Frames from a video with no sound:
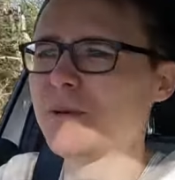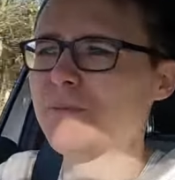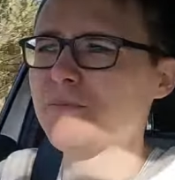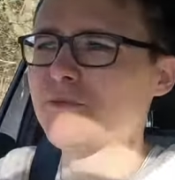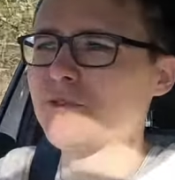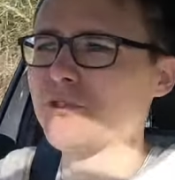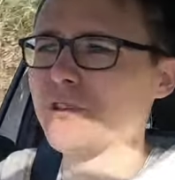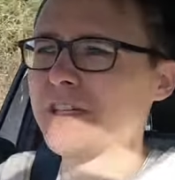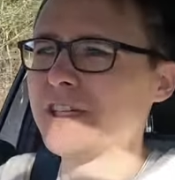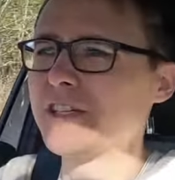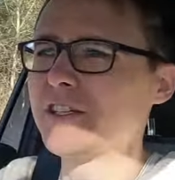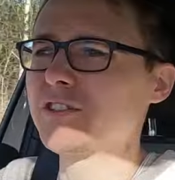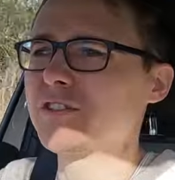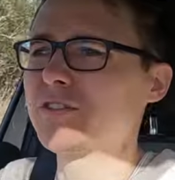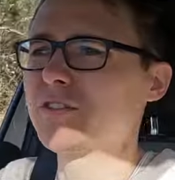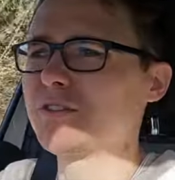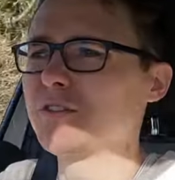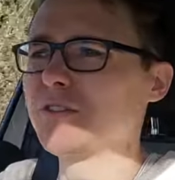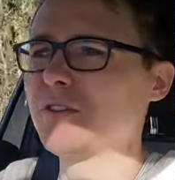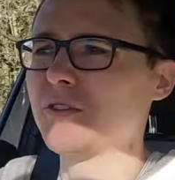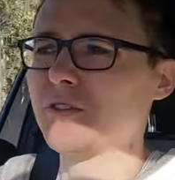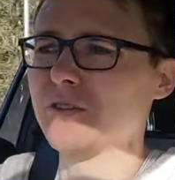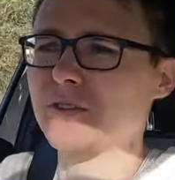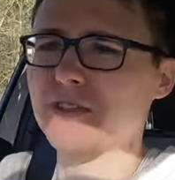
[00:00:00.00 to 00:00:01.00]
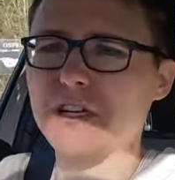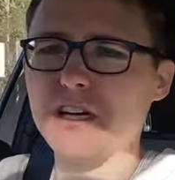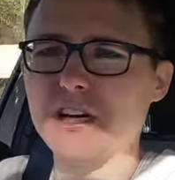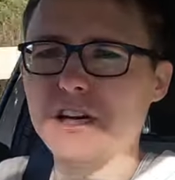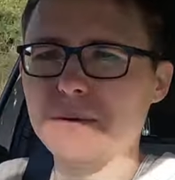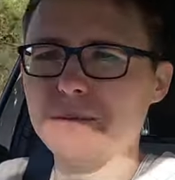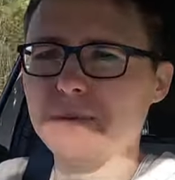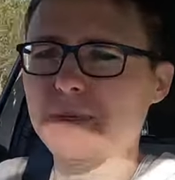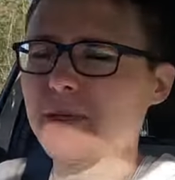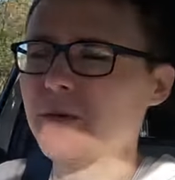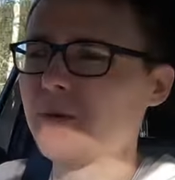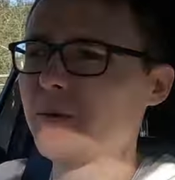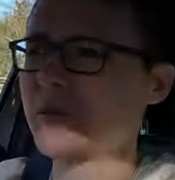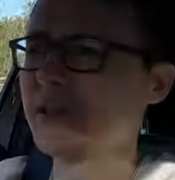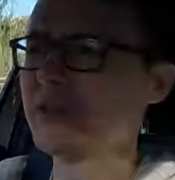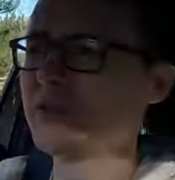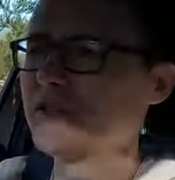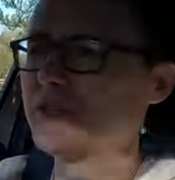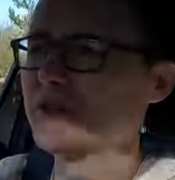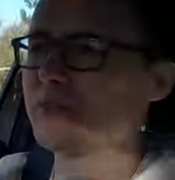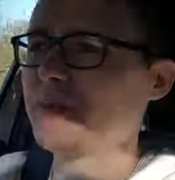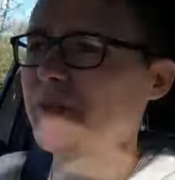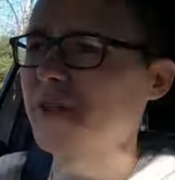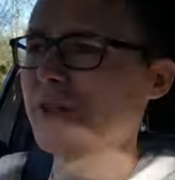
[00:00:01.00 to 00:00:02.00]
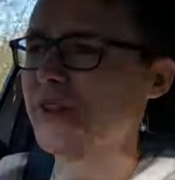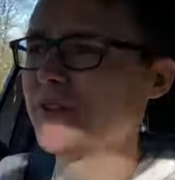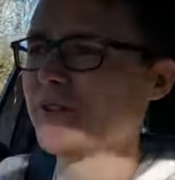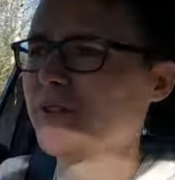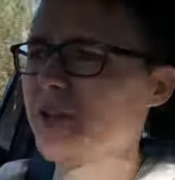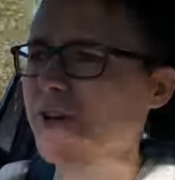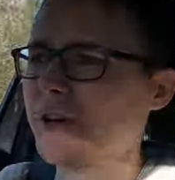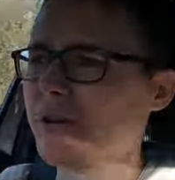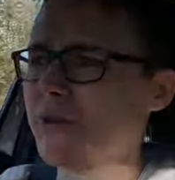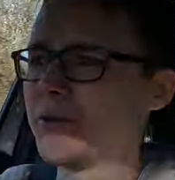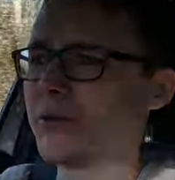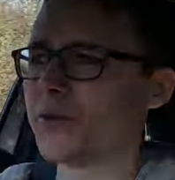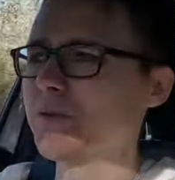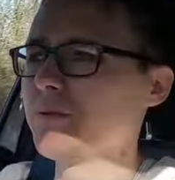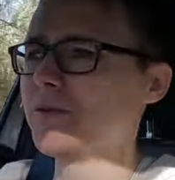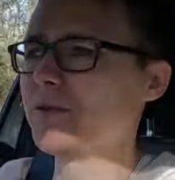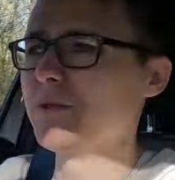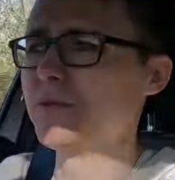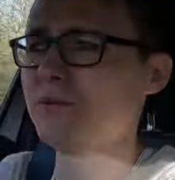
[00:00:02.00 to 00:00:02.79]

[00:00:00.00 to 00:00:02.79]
I'm pretty good on not curbing wheels, but you know, you